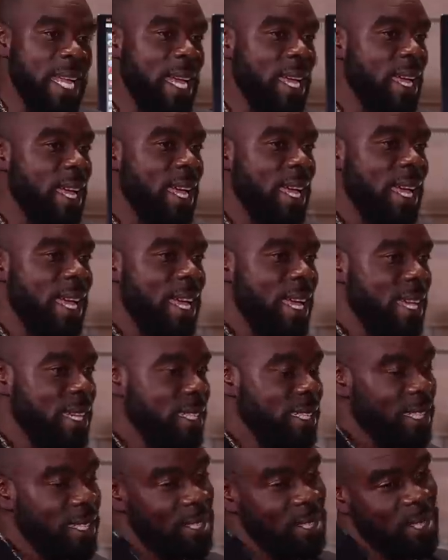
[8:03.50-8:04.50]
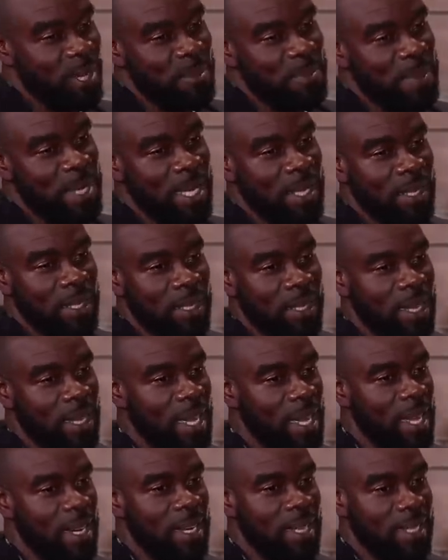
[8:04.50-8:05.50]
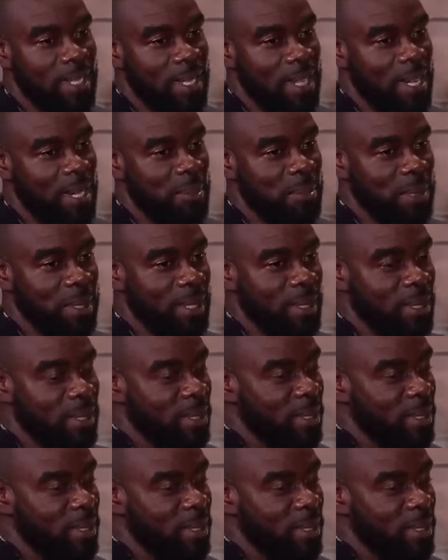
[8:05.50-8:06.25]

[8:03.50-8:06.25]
and, and take I some beating. Beat you understand me?